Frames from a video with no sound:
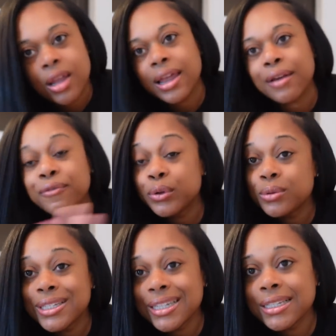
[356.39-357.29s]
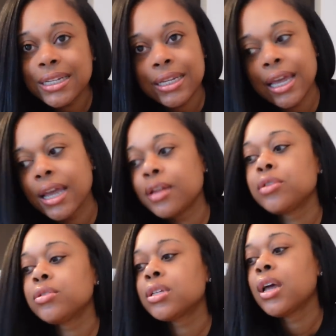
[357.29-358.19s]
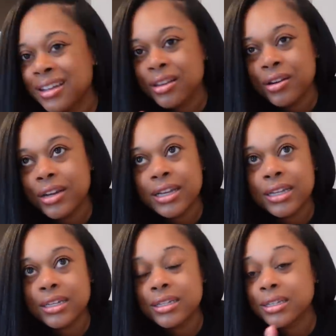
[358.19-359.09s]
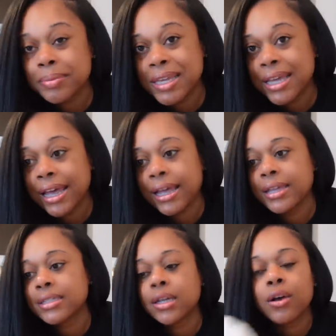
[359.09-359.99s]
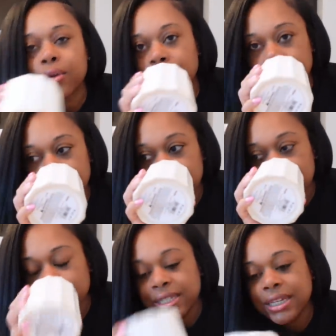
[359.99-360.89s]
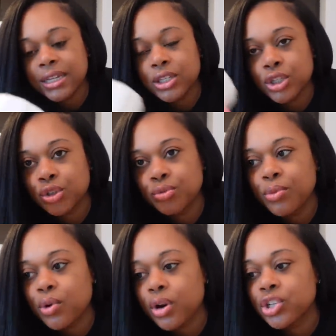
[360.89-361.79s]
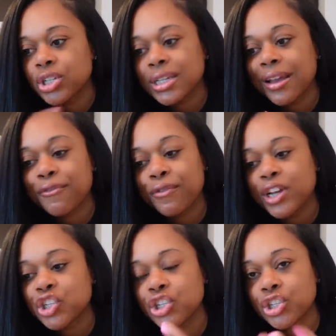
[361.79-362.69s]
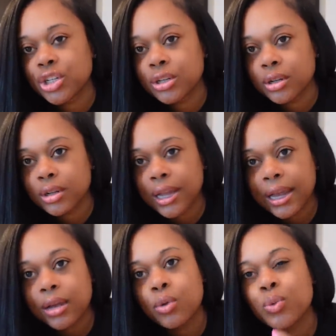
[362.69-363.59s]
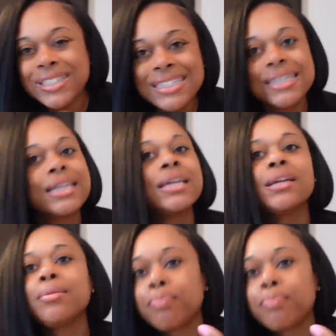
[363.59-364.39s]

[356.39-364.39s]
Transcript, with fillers: like food scented candles neither is pk so we tend to do more just like fresh like woodsy